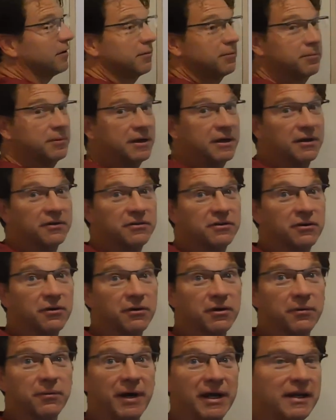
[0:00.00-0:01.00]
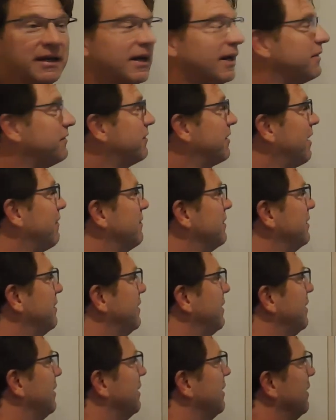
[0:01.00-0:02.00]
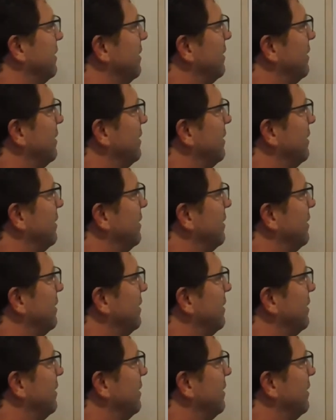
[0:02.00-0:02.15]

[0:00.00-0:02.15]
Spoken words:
because the only way to get 17